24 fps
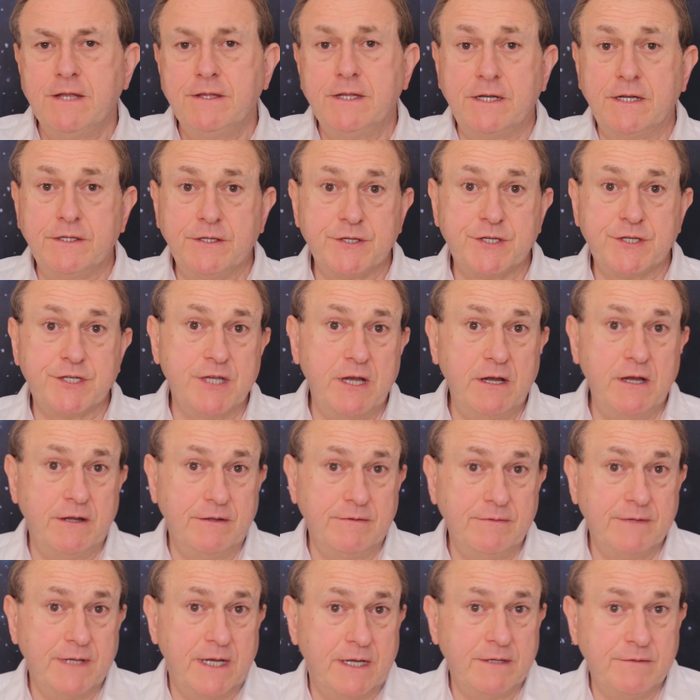Now, the
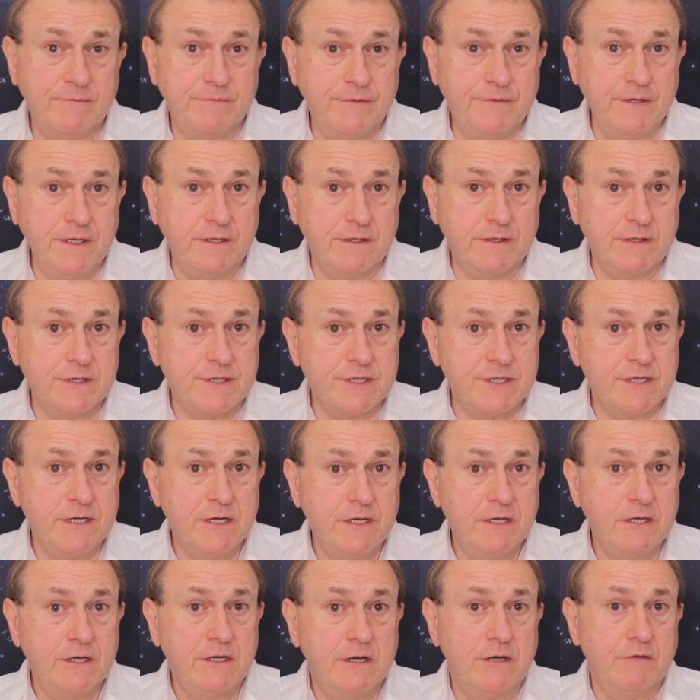Sun and Venus
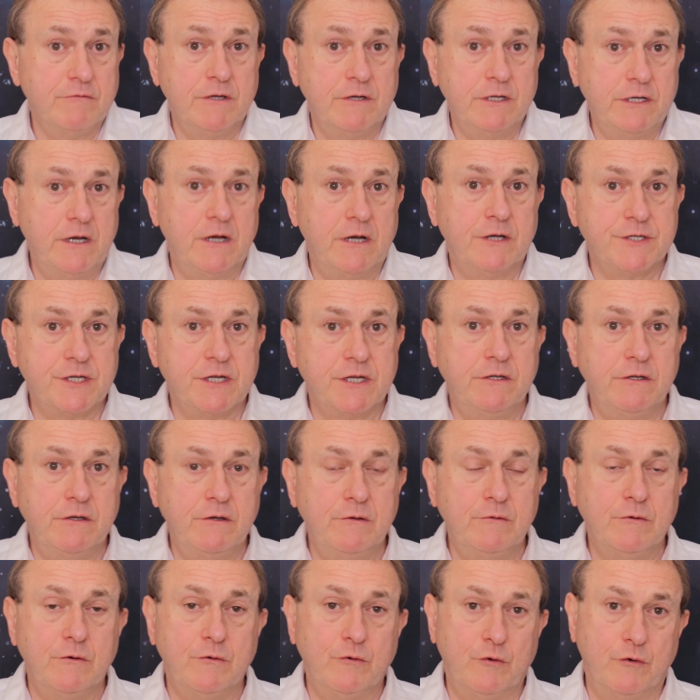are really asking
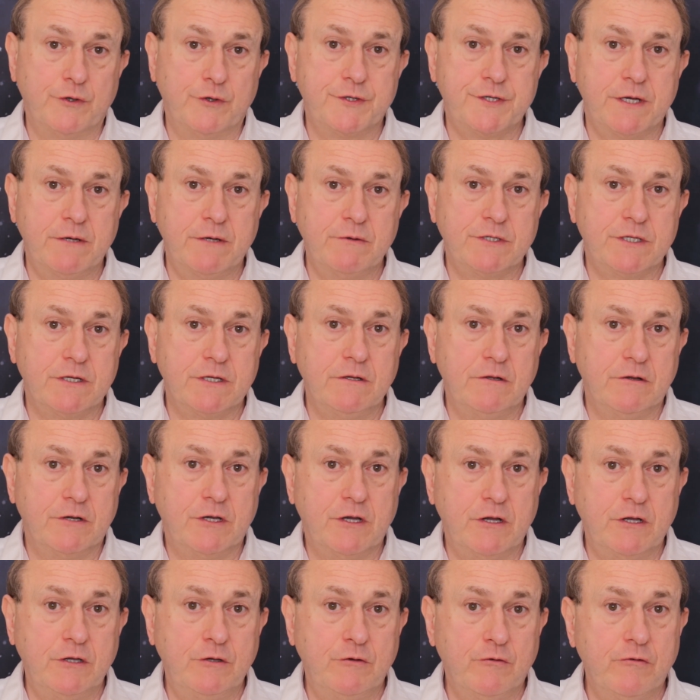you also to
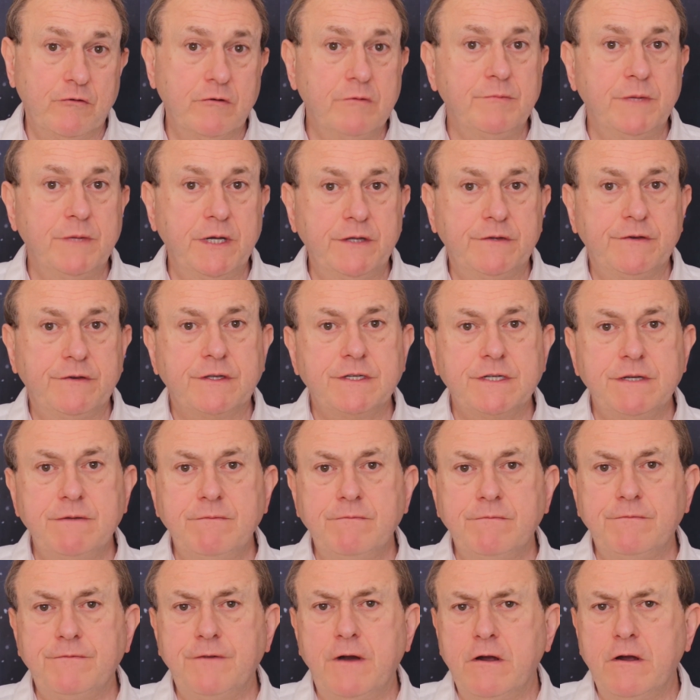look at your immediate
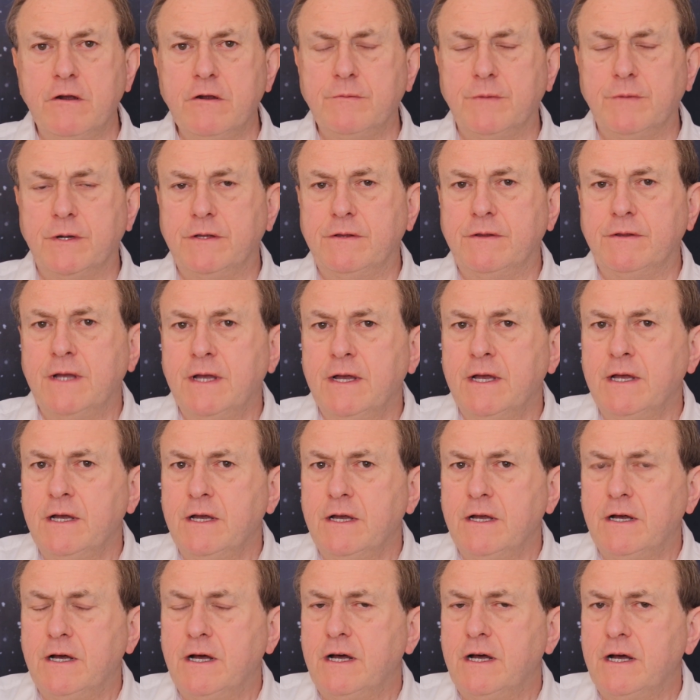environment
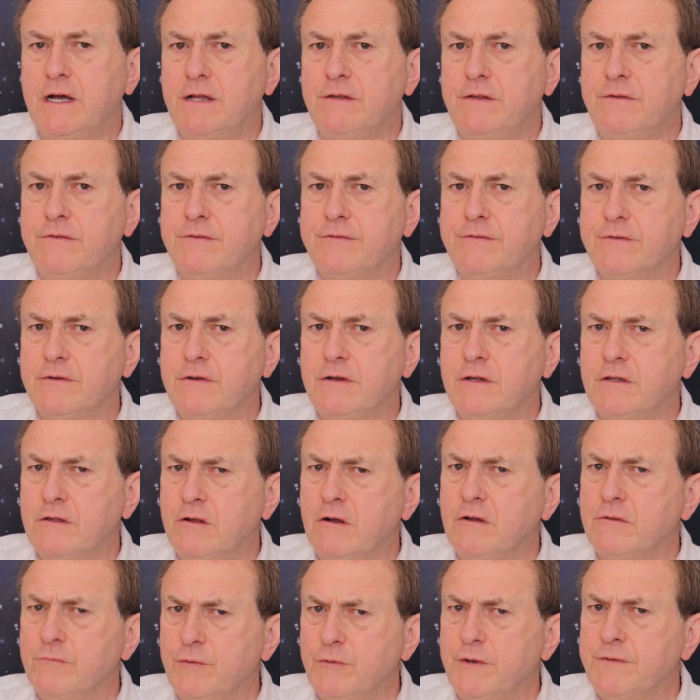and
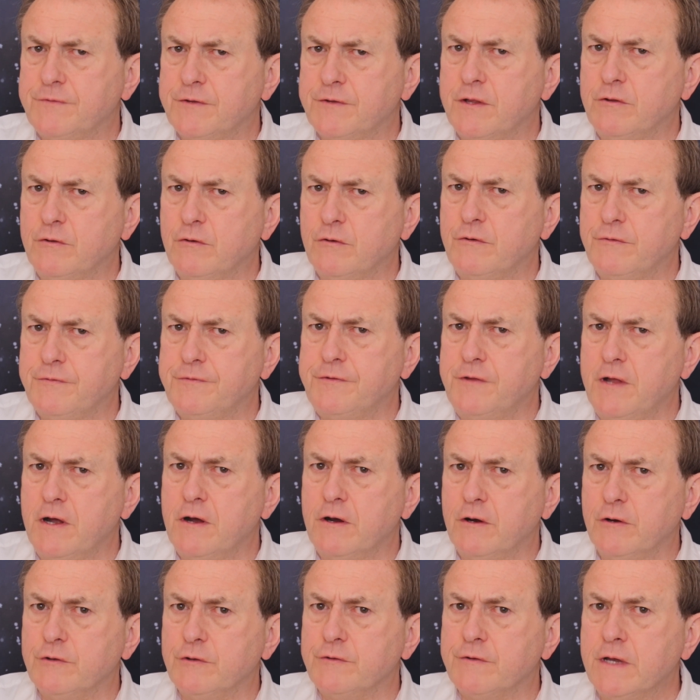along with the North
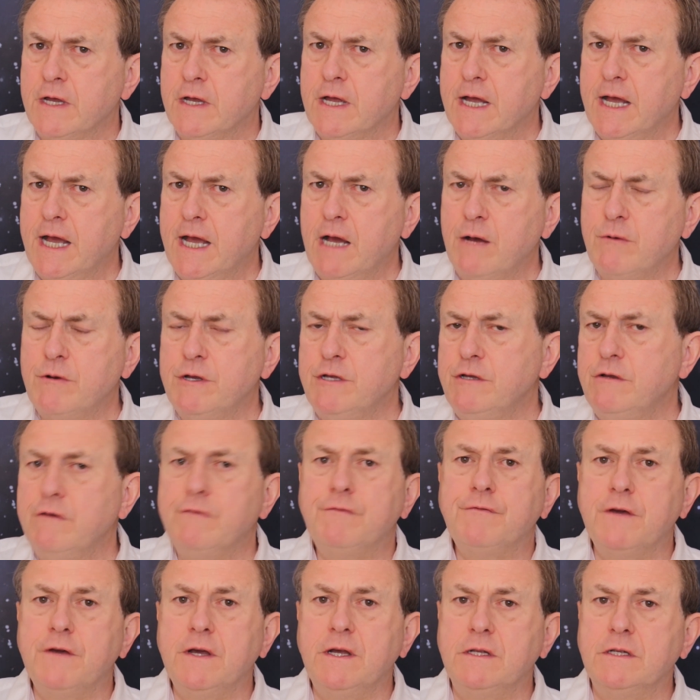Node, how are you
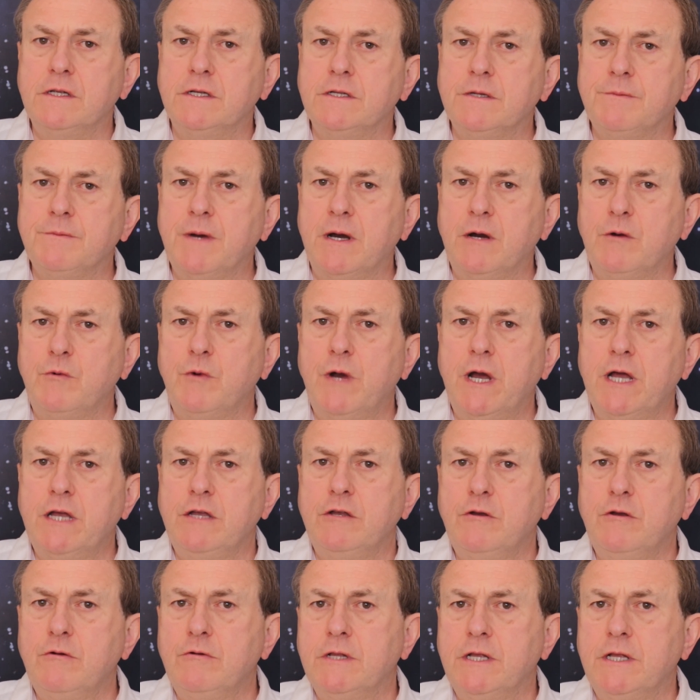feeling about where you